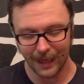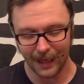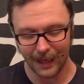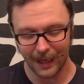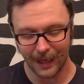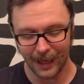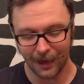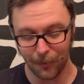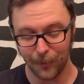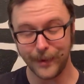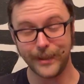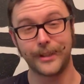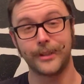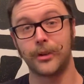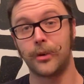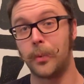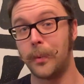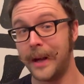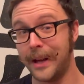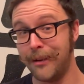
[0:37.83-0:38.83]
it was
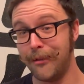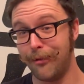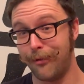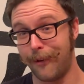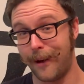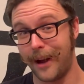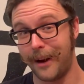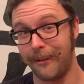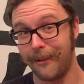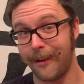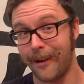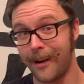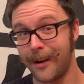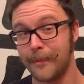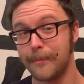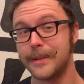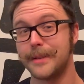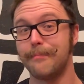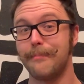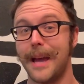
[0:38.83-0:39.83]
Gwinn
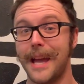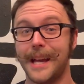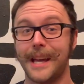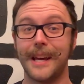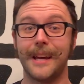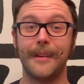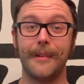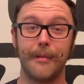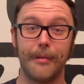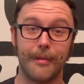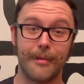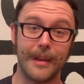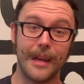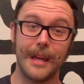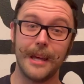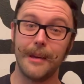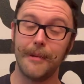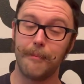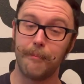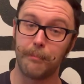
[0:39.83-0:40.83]
Firearms making
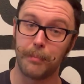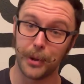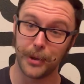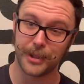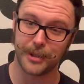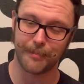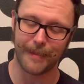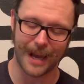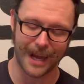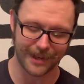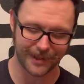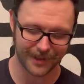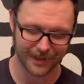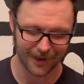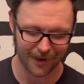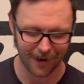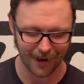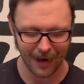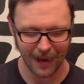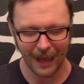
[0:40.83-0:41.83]
the
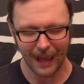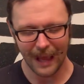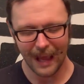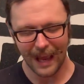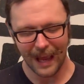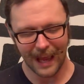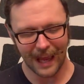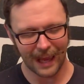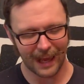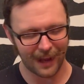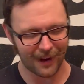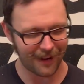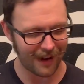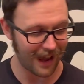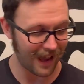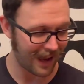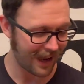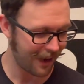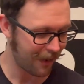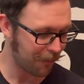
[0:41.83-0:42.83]
Bushmaster. And
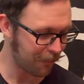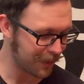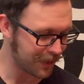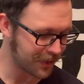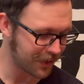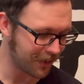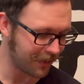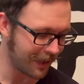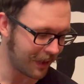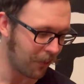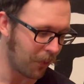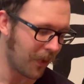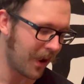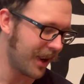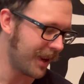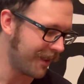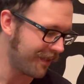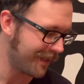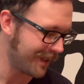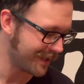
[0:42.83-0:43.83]
I originally
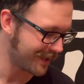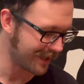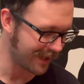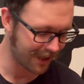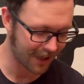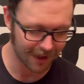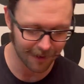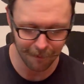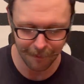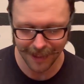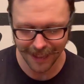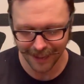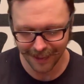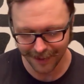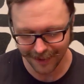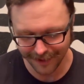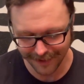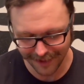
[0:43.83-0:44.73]
wanted this gun because